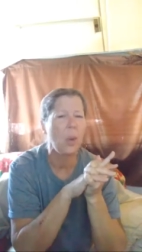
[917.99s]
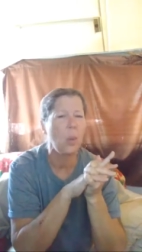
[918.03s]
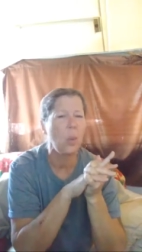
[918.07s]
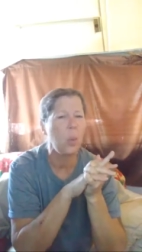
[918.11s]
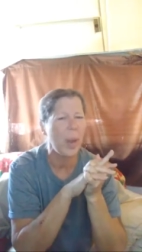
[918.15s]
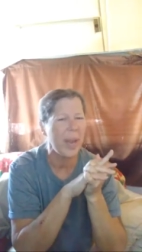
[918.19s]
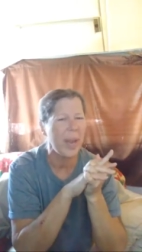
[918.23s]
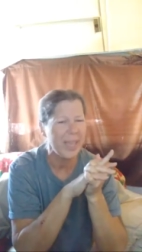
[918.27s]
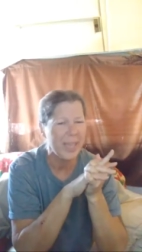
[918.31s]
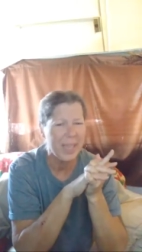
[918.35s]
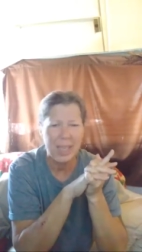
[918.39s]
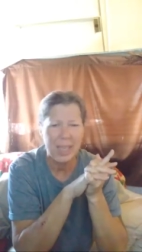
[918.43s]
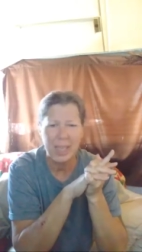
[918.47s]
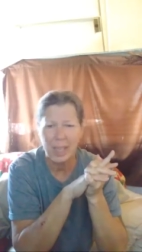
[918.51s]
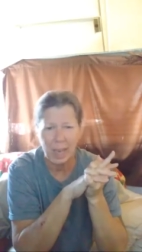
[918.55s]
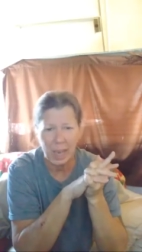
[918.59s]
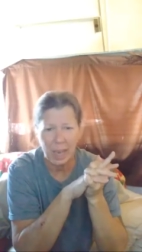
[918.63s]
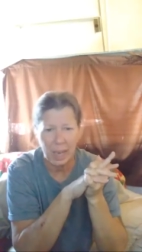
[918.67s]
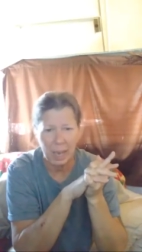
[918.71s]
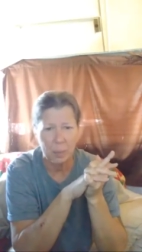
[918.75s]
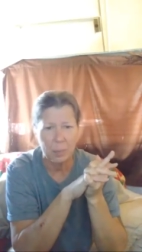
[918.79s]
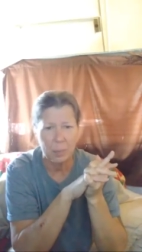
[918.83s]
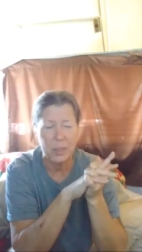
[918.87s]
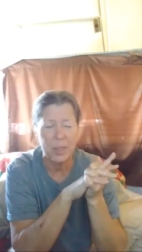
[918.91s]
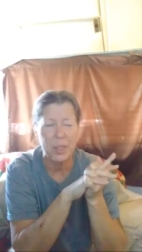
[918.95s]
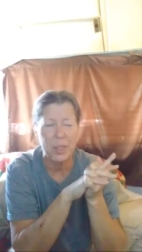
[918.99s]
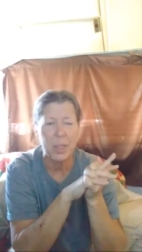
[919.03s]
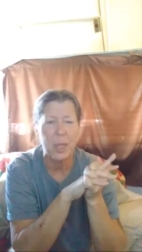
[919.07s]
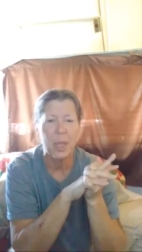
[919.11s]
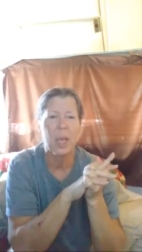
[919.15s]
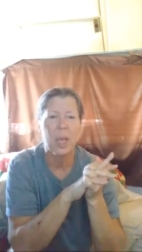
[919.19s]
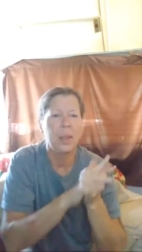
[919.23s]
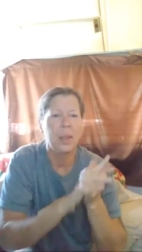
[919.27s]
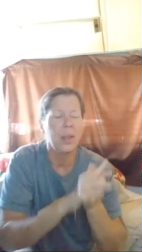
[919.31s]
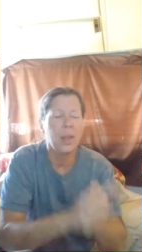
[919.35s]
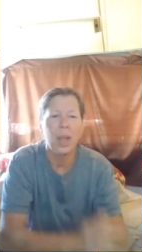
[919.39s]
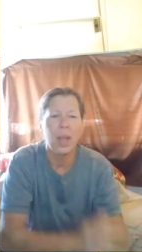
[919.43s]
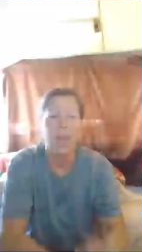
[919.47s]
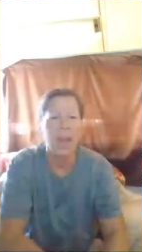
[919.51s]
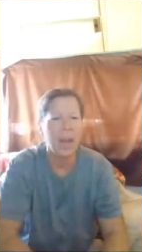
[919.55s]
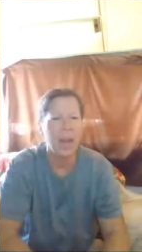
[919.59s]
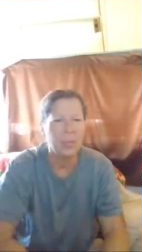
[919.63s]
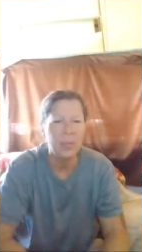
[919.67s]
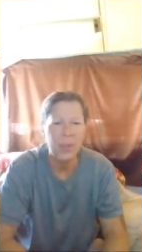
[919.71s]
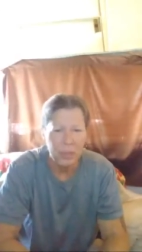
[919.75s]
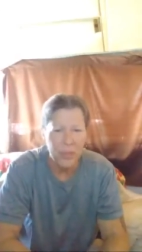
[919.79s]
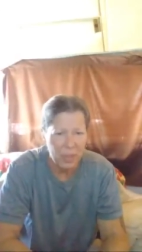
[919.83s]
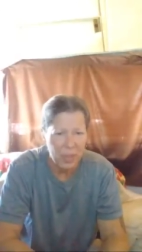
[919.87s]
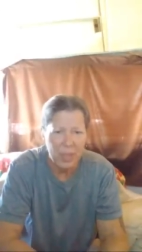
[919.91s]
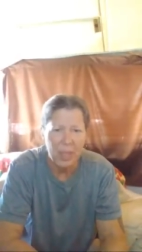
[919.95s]
The waiting games,
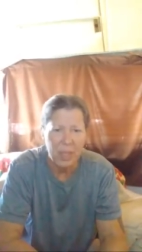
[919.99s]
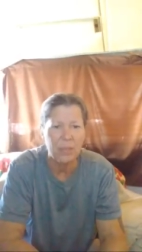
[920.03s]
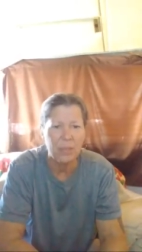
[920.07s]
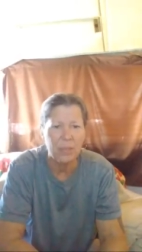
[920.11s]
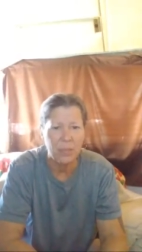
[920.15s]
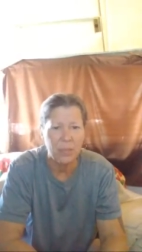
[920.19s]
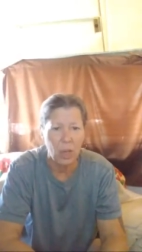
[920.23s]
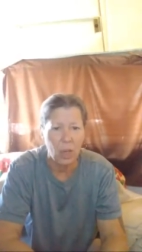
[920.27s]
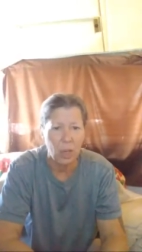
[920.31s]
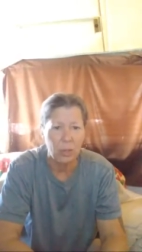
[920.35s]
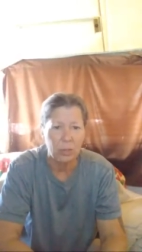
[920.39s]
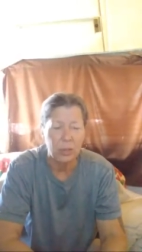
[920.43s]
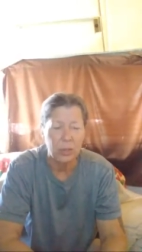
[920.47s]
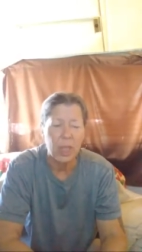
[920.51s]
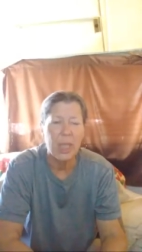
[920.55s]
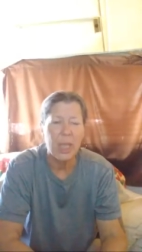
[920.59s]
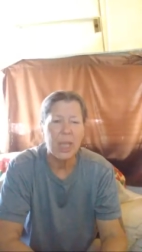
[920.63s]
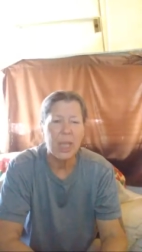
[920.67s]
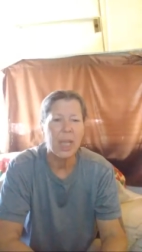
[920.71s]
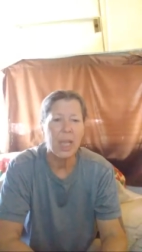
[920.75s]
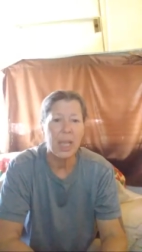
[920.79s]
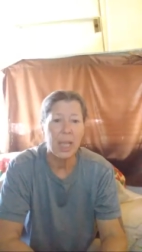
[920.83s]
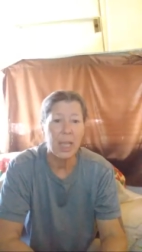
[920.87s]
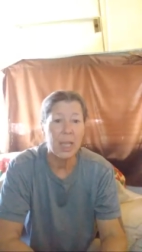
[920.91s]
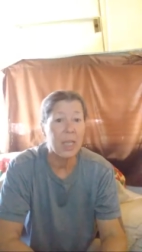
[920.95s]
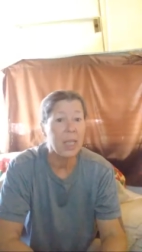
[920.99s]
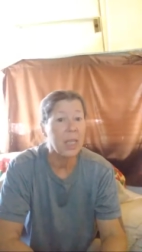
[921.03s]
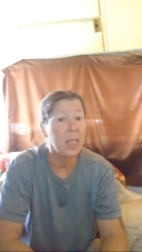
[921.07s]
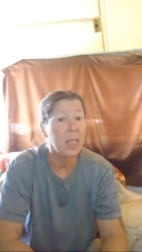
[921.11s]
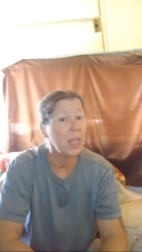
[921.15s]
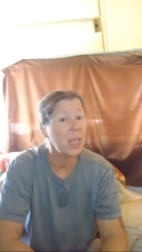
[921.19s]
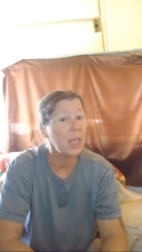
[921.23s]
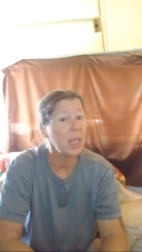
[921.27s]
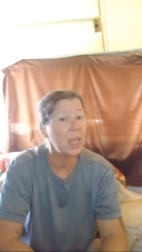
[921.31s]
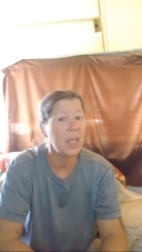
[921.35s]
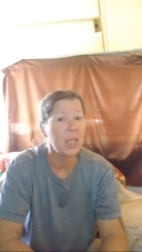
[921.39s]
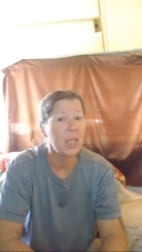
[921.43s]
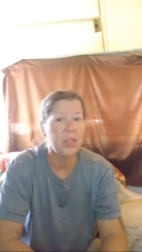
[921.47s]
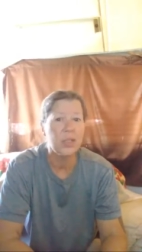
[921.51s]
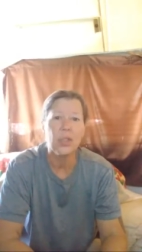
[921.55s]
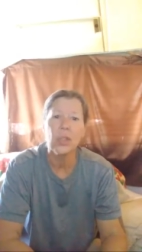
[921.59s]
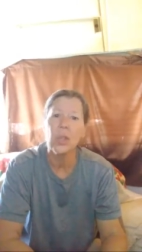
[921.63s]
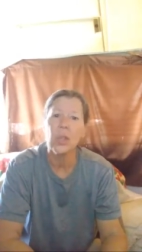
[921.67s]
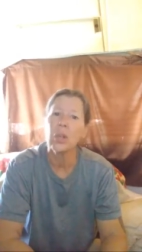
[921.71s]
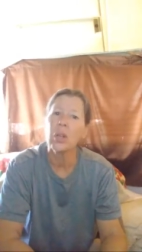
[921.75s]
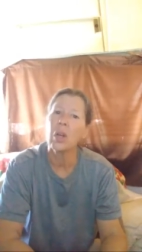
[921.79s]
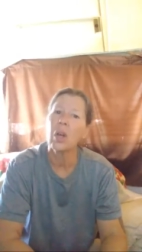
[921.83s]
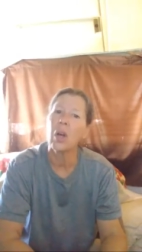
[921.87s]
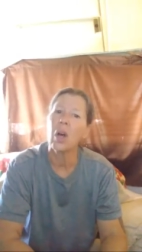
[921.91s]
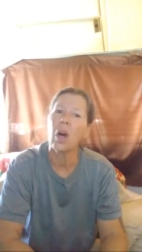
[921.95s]
everything involved. It is
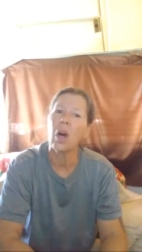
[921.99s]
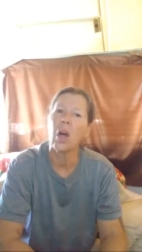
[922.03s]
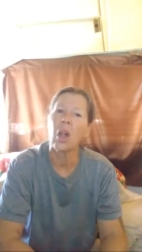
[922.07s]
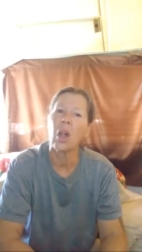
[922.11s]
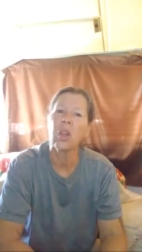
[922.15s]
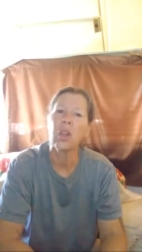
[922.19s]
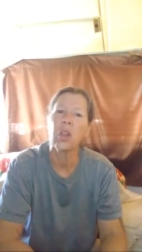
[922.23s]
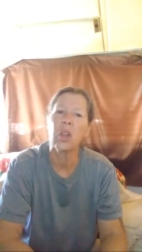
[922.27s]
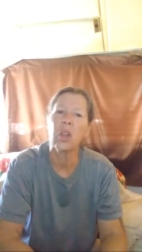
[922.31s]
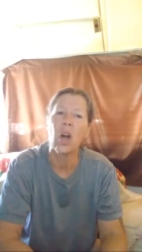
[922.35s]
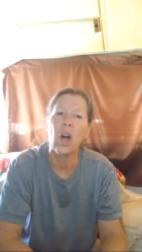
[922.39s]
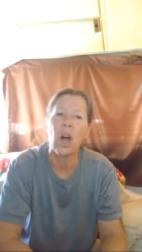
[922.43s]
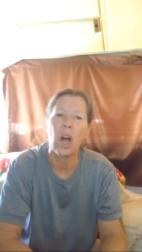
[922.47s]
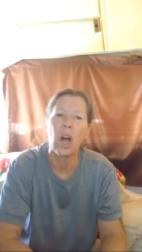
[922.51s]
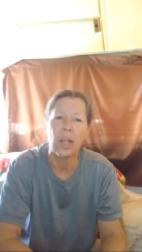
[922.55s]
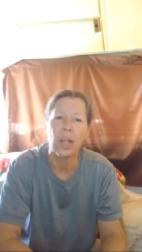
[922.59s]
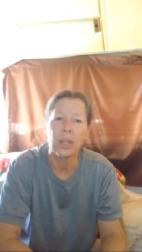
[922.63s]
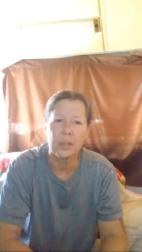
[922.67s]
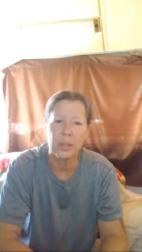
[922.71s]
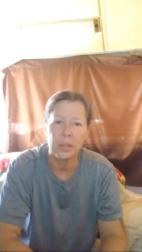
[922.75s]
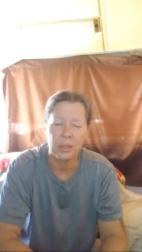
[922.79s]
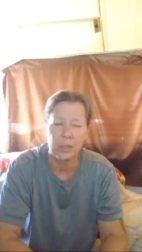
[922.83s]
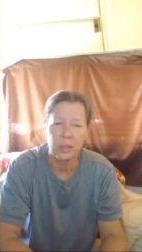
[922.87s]
a lot.